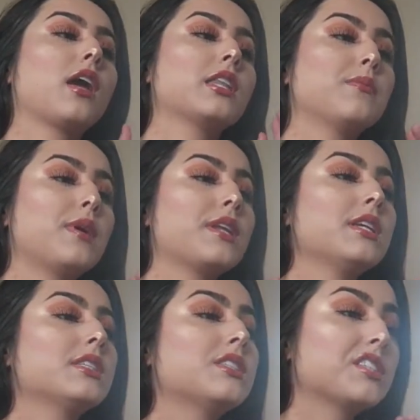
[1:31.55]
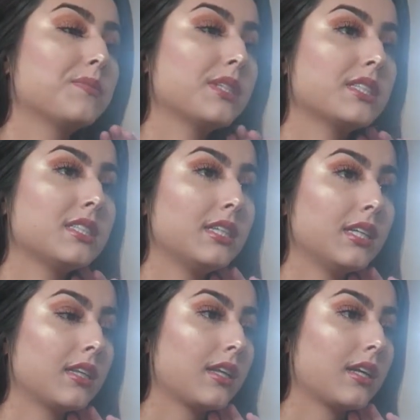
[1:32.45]
and the money has just been
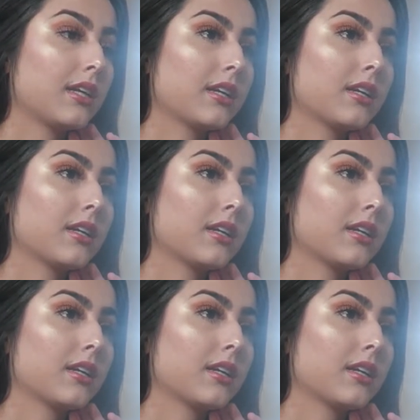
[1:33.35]
sitting there